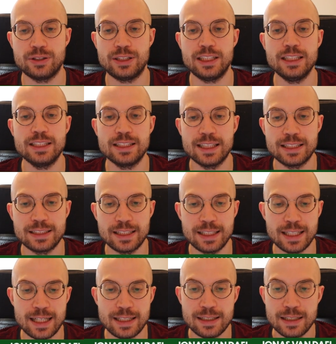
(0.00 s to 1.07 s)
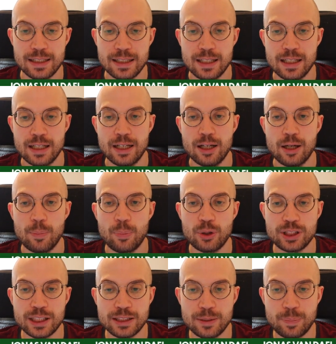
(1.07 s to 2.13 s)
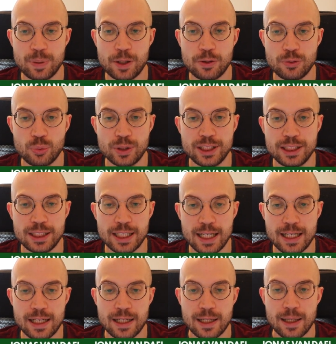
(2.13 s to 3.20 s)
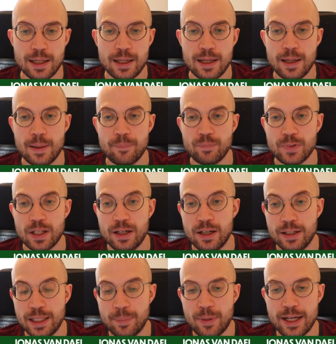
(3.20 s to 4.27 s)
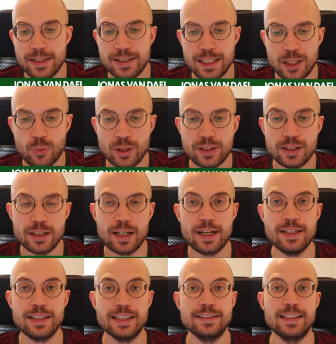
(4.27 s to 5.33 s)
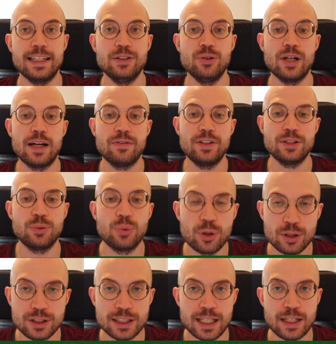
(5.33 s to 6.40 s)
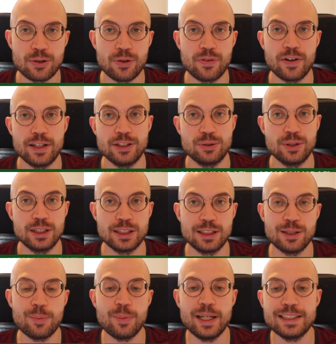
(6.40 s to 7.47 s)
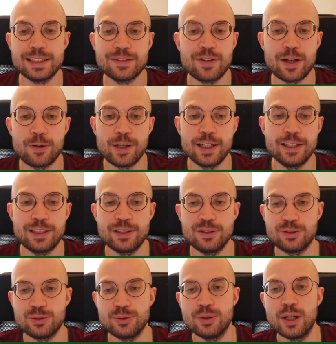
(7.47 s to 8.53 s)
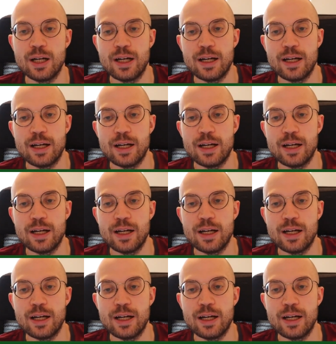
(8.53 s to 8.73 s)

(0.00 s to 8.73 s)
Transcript: on g6. Again, pushing the pawn with check. They might take with the knight, and then you have this rook sacrifice. So this is an amazing variation to